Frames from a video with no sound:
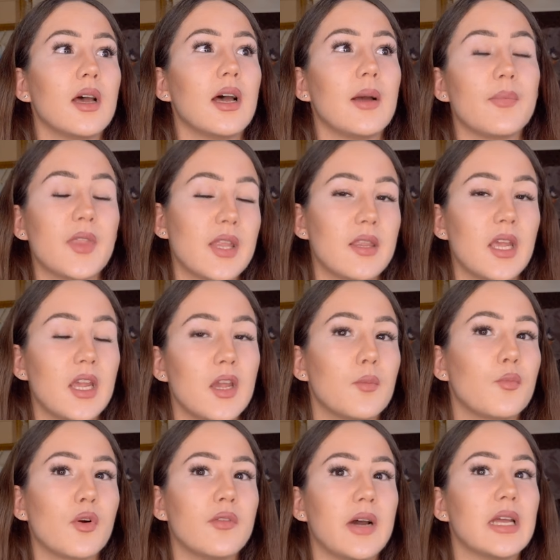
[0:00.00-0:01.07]
That they
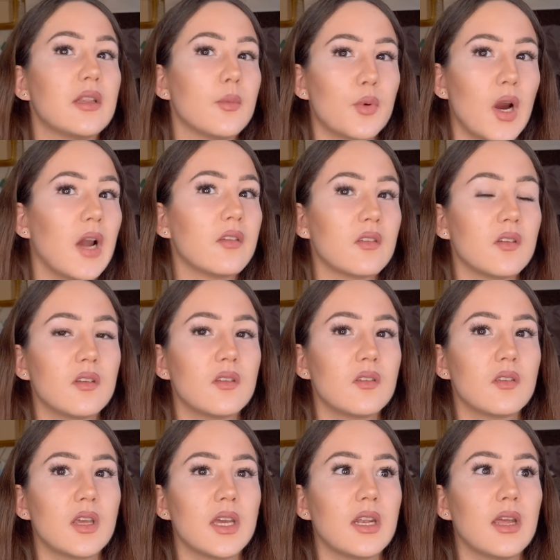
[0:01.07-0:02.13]
can provide the
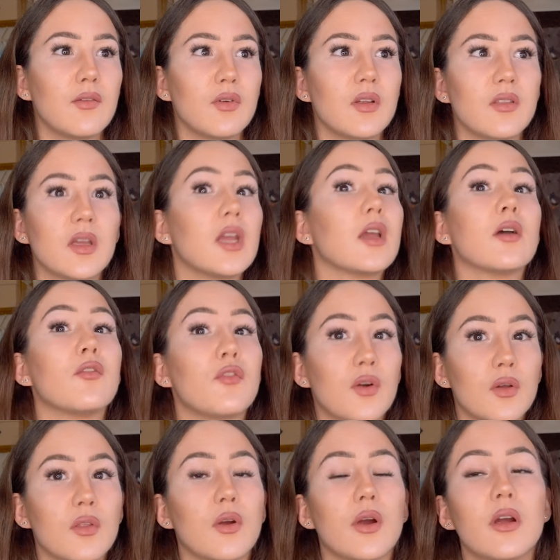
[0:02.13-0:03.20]
prices and everything
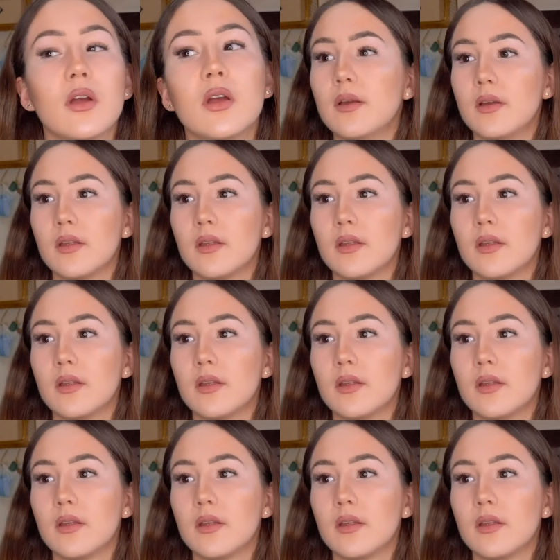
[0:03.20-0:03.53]
further.